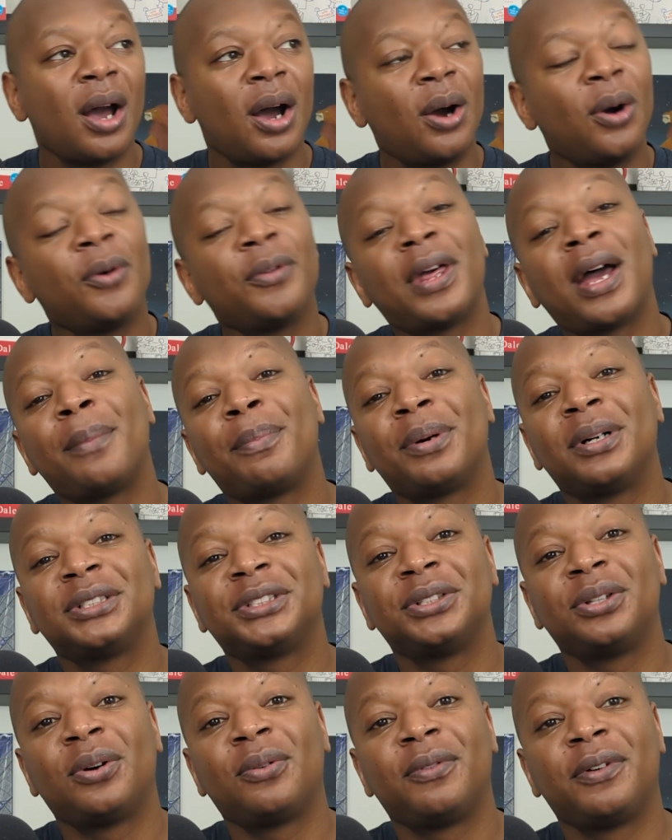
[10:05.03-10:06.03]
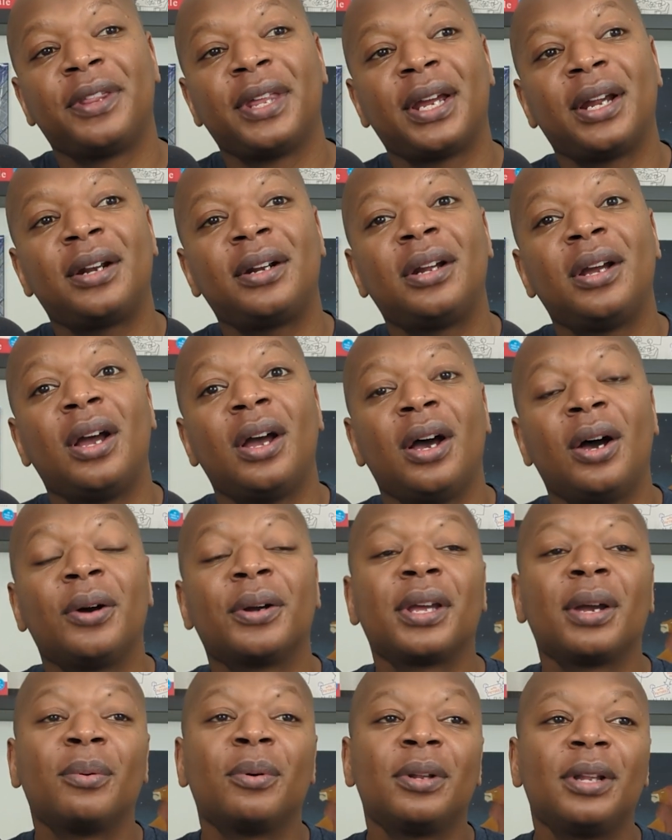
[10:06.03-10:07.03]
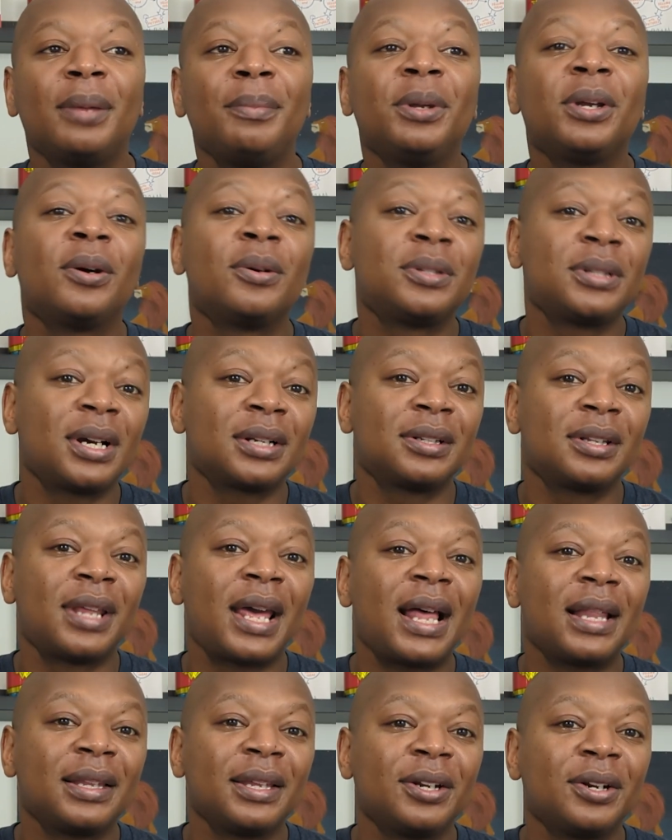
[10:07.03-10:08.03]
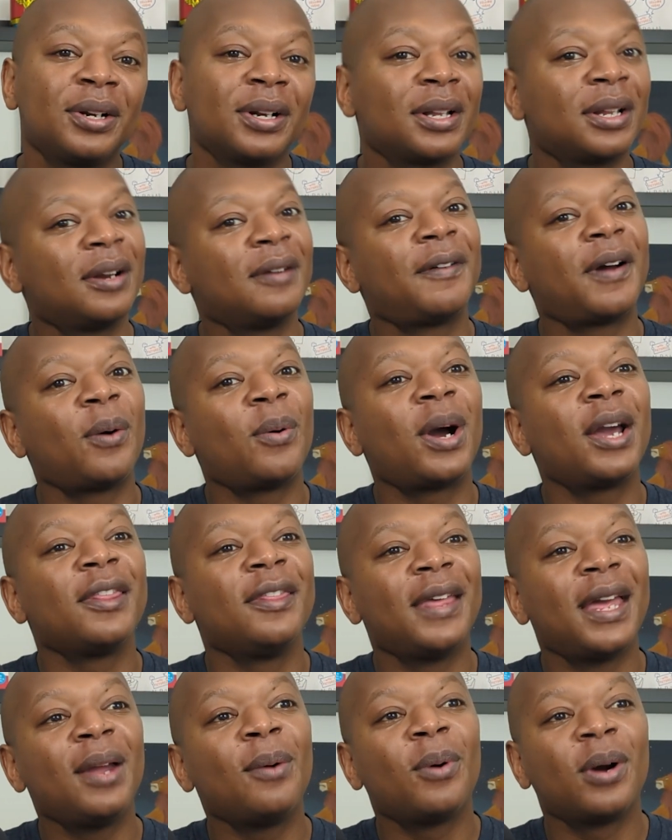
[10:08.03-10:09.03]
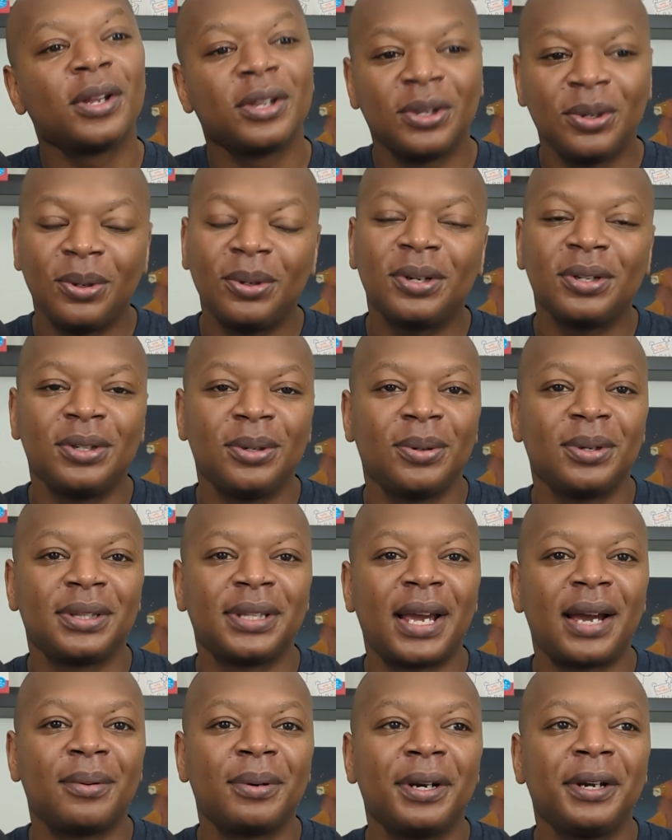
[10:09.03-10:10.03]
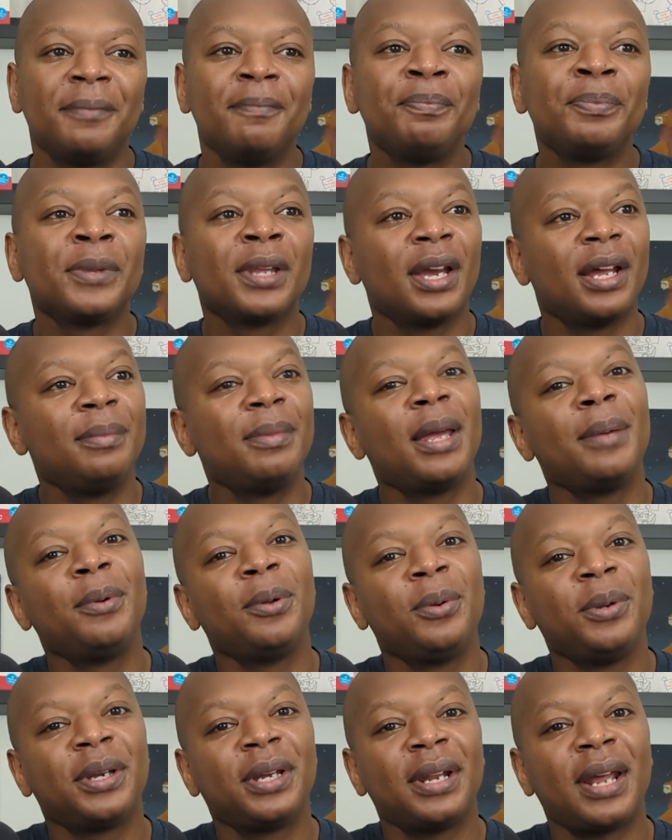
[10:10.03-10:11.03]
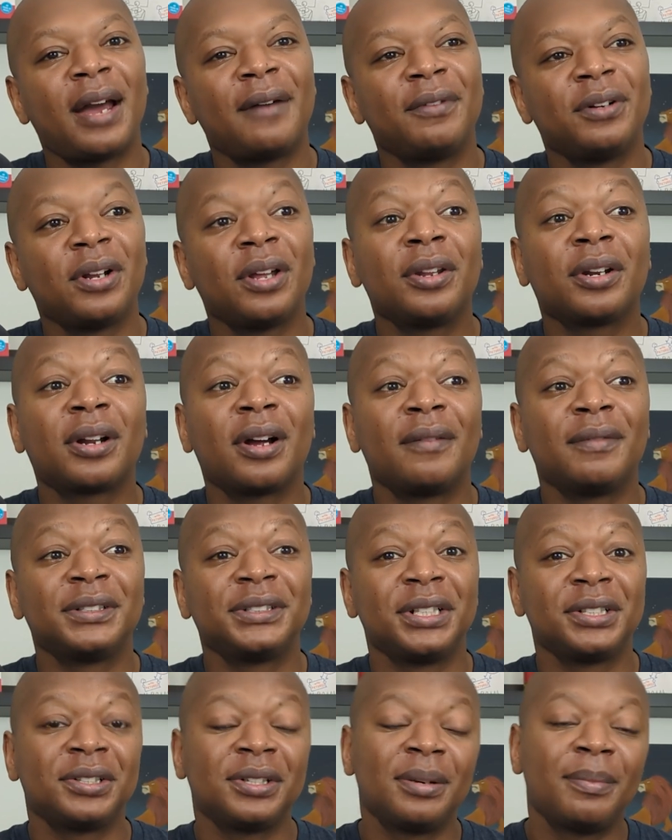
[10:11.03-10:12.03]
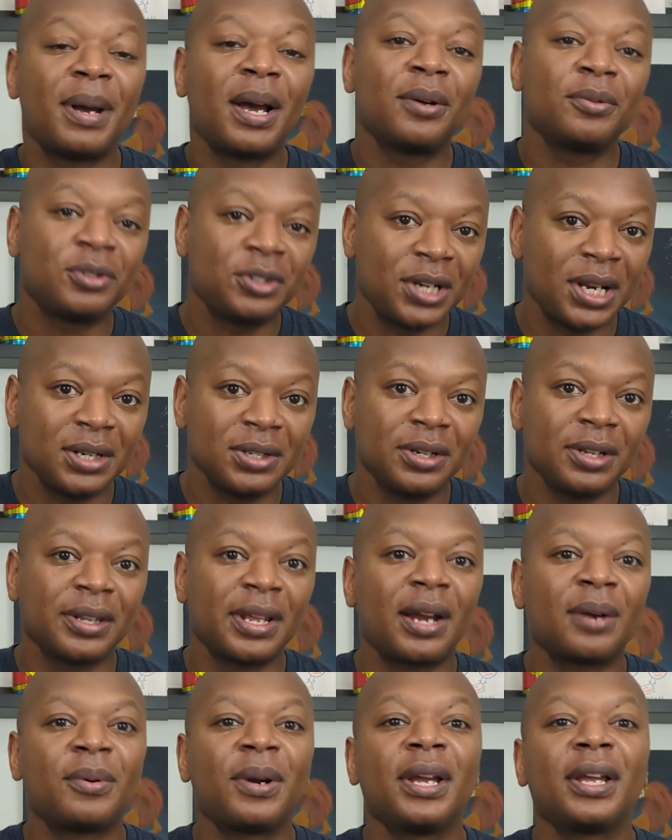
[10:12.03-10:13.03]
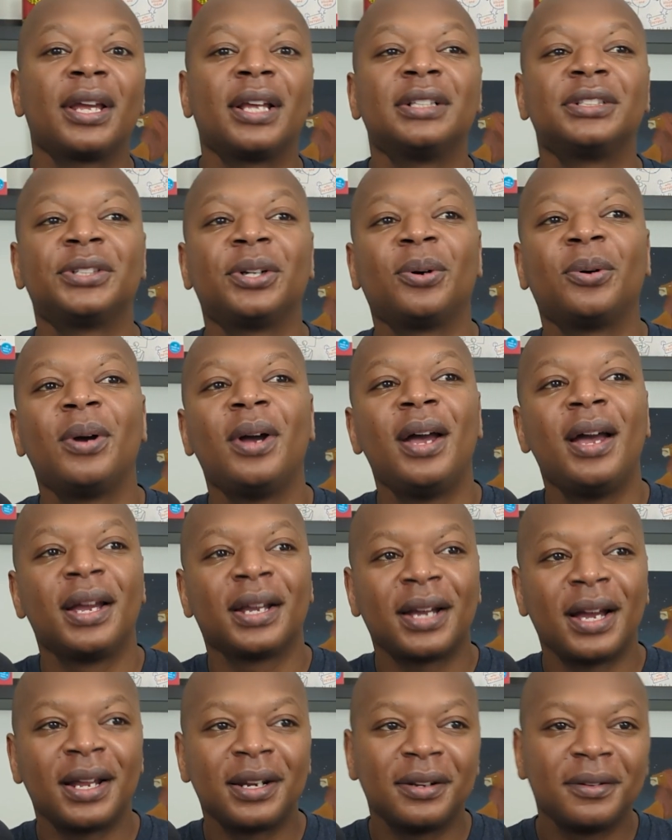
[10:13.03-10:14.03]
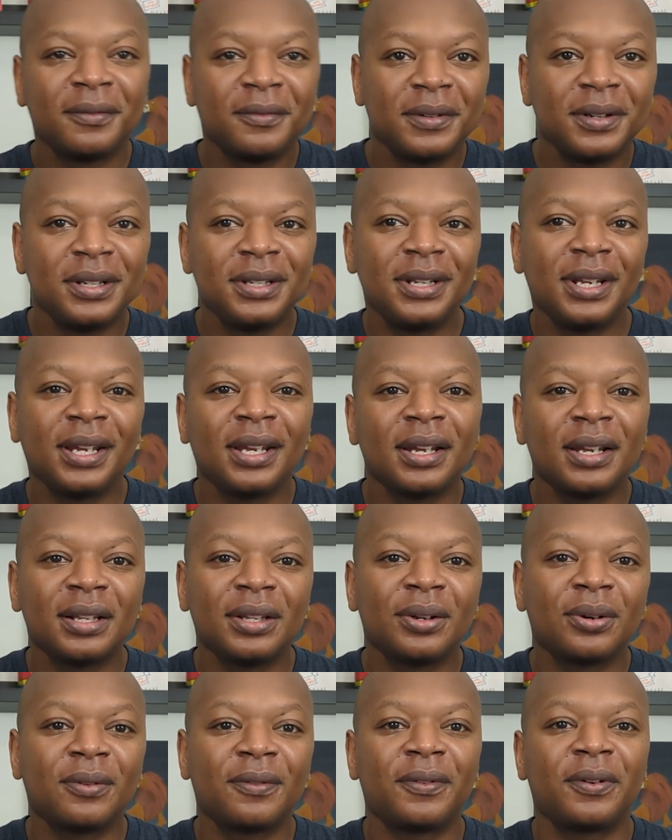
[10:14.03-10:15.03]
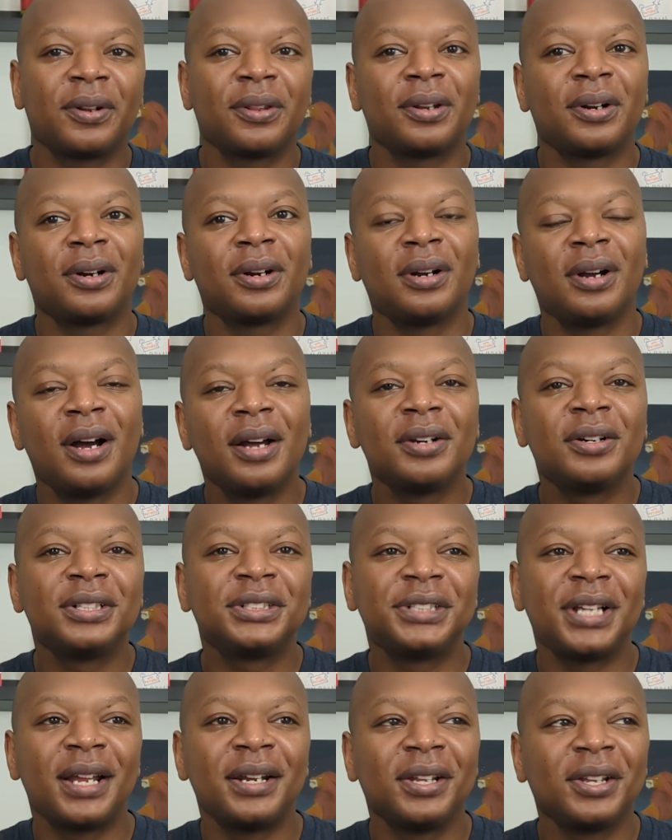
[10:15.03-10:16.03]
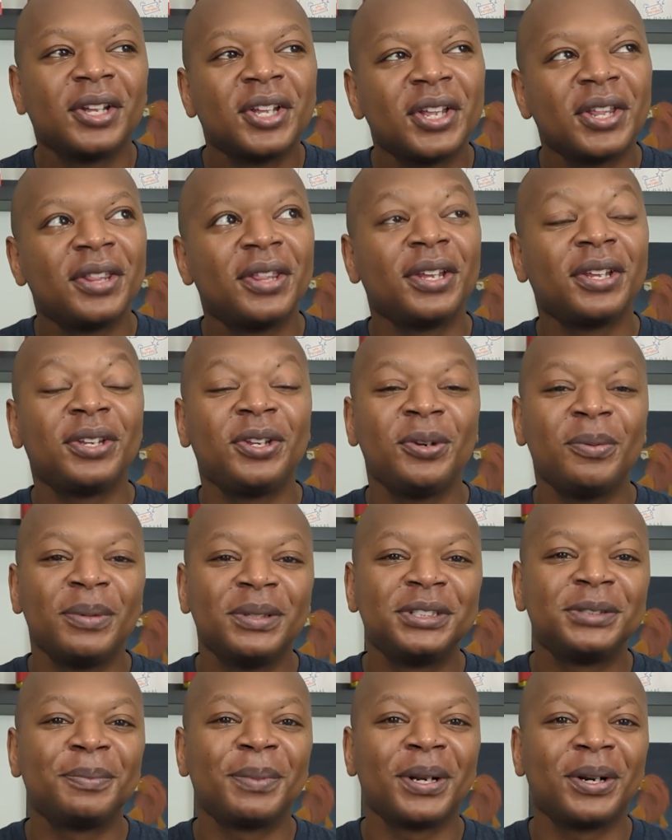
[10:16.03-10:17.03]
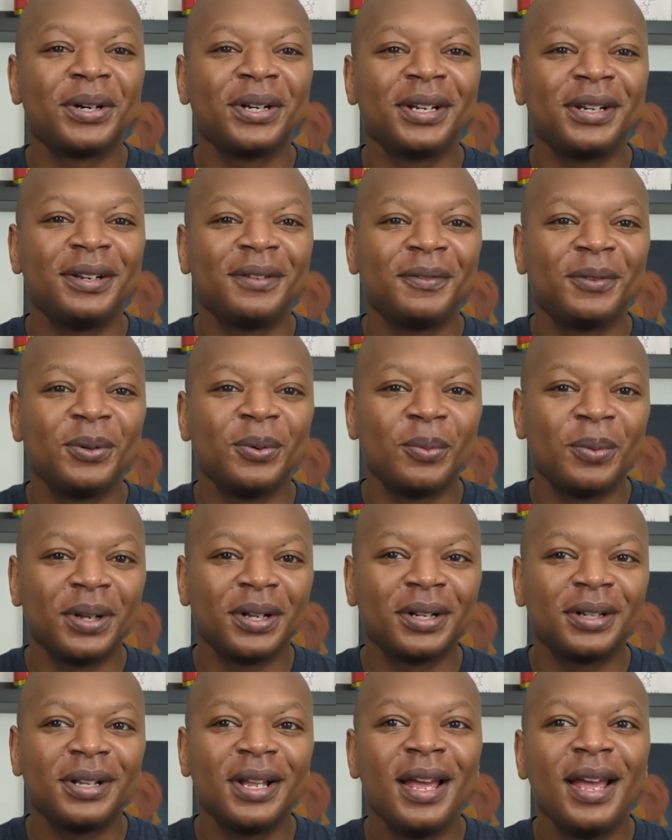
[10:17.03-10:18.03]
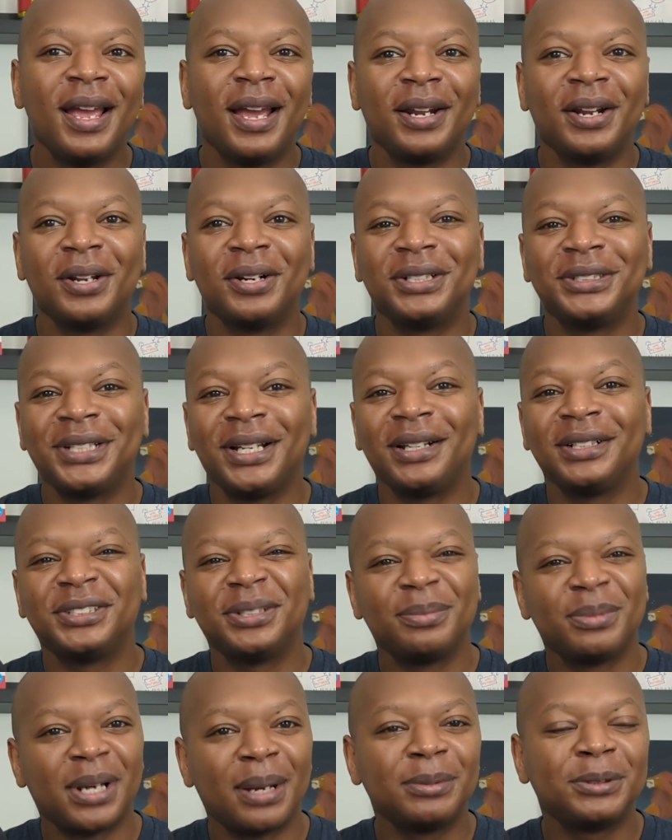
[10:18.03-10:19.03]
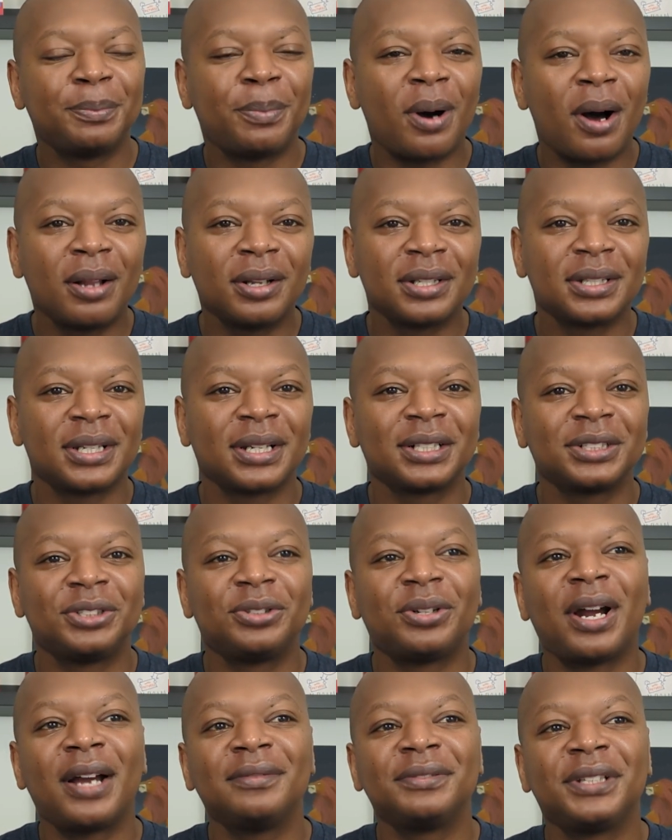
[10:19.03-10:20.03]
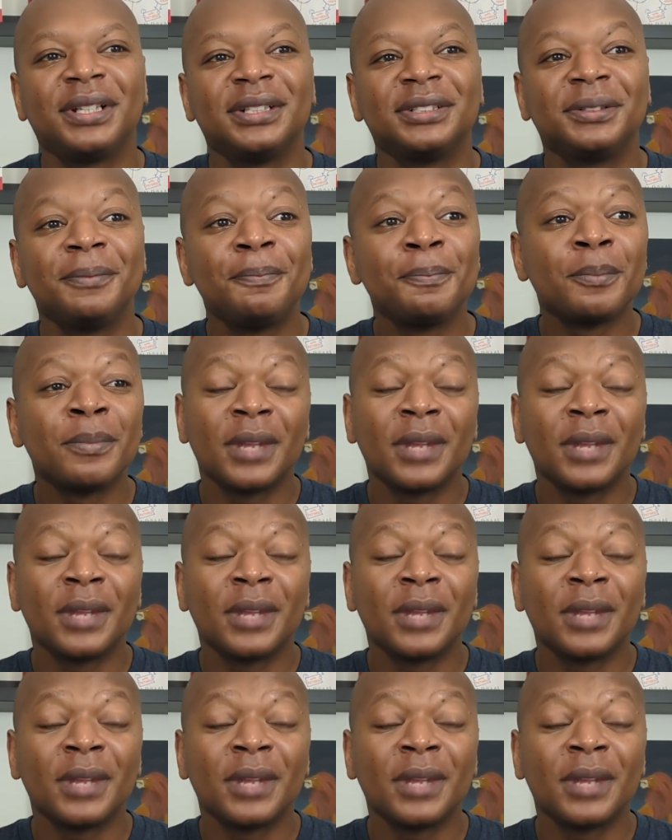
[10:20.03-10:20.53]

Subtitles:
Oh, that person over there. Okay, well, let me go talk to that leader and clarify why they want you to do it that way. And maybe we can have another conversation about changing that, right? And so kind of digging a little further, understanding the human spirit, if you will, and understanding sometimes politics drives things.